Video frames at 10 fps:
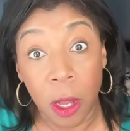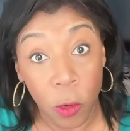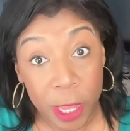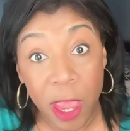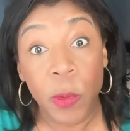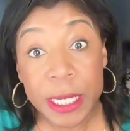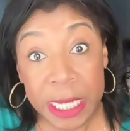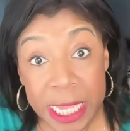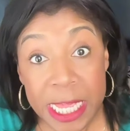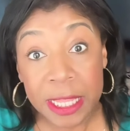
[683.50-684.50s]
Okay, we
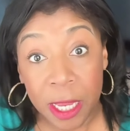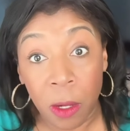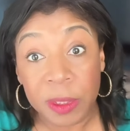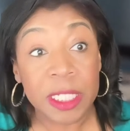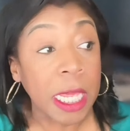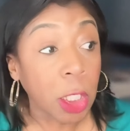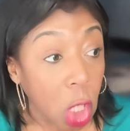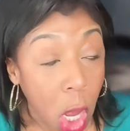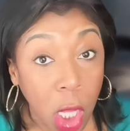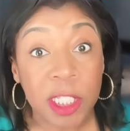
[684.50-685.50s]
need them to get
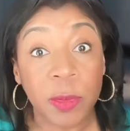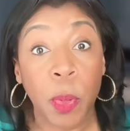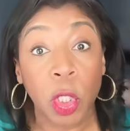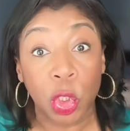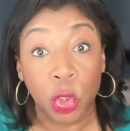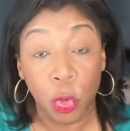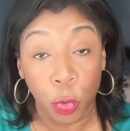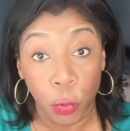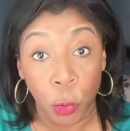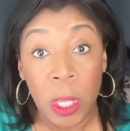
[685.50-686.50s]
laws pushed
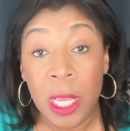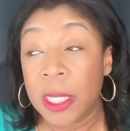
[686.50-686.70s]
through.